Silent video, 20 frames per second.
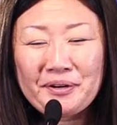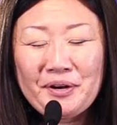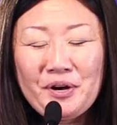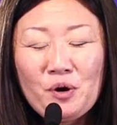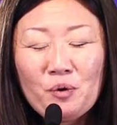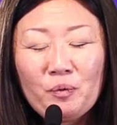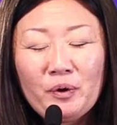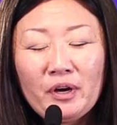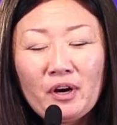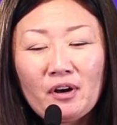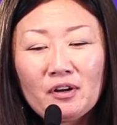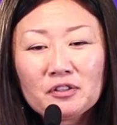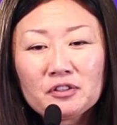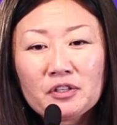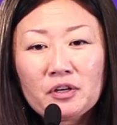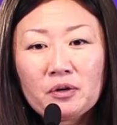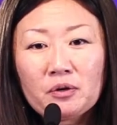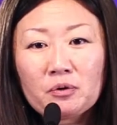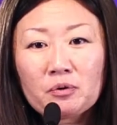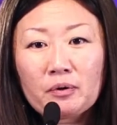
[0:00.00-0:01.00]
we
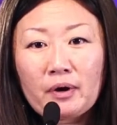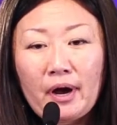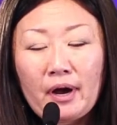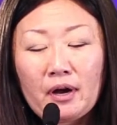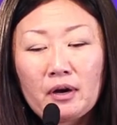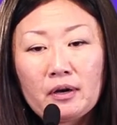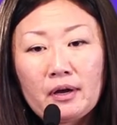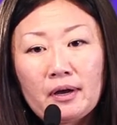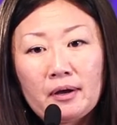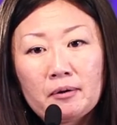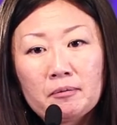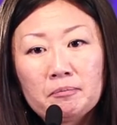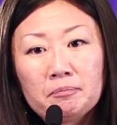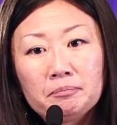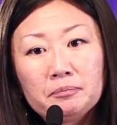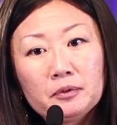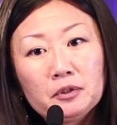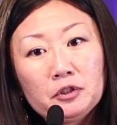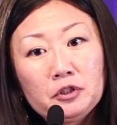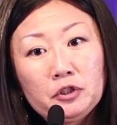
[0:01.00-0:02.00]
also
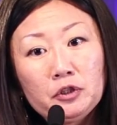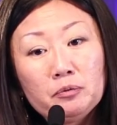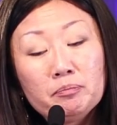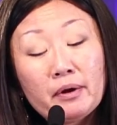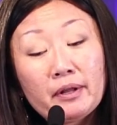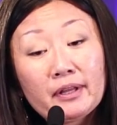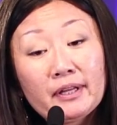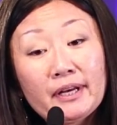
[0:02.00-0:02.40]
do monthly